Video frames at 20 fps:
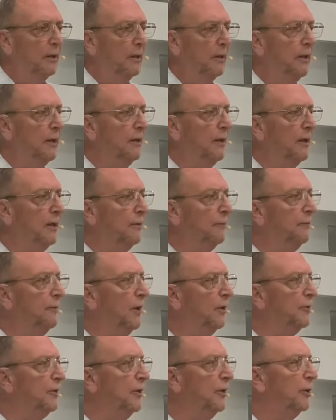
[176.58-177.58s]
He then he
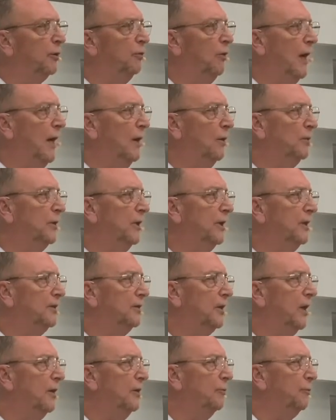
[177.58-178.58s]
fell to the ground and he
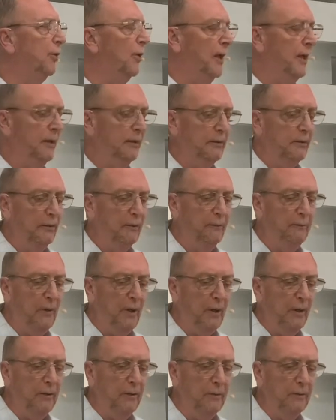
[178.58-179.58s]
started praying to the
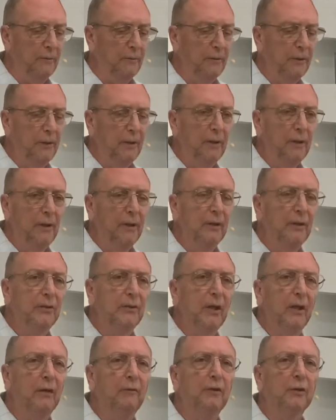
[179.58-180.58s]
Father. He
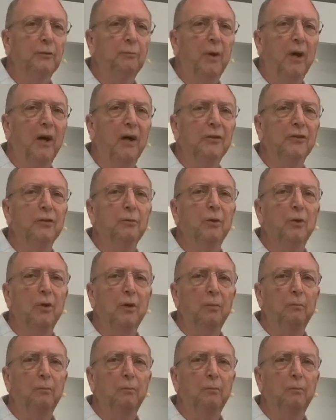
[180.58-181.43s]
said, if it's possible,